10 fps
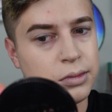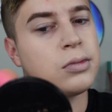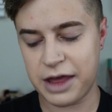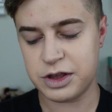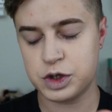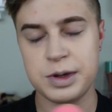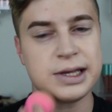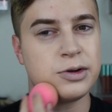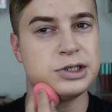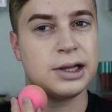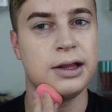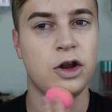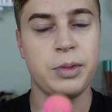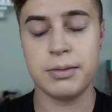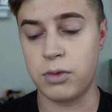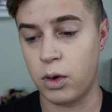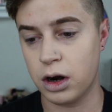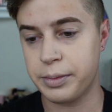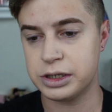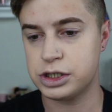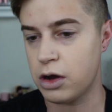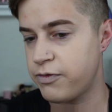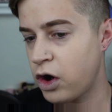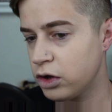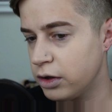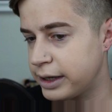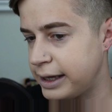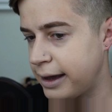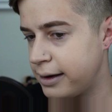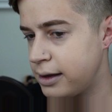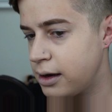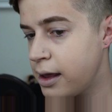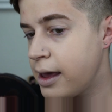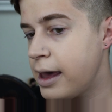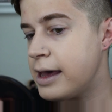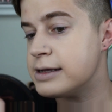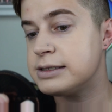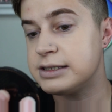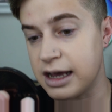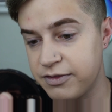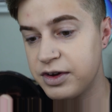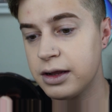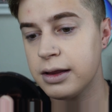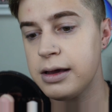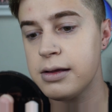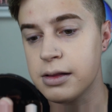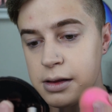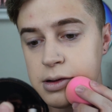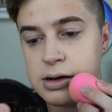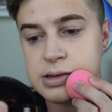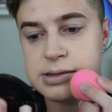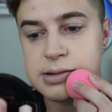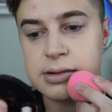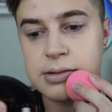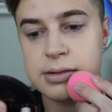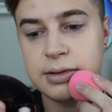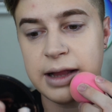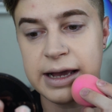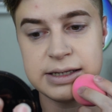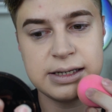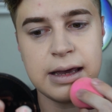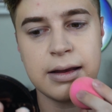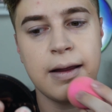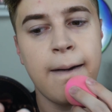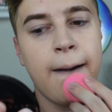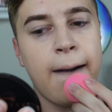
I had to squeeze out just a little bit more, but so far looking at it, it definitely looks like skin.